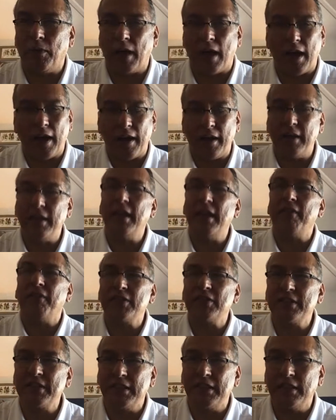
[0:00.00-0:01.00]
I had never
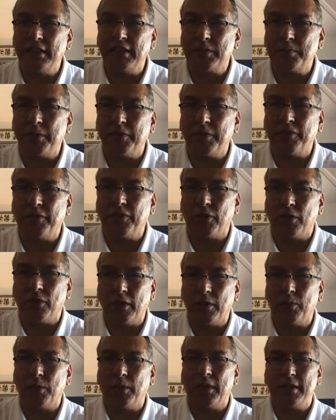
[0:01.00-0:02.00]
seen this before.
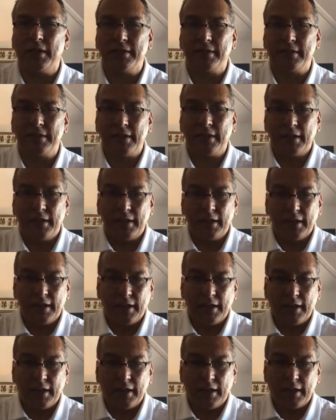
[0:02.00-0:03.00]
It was
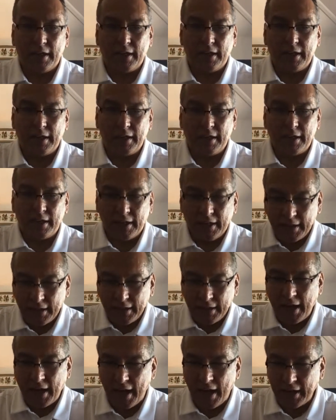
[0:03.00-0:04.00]
uh,
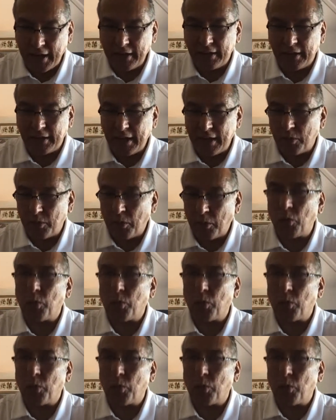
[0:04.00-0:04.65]
kind of like a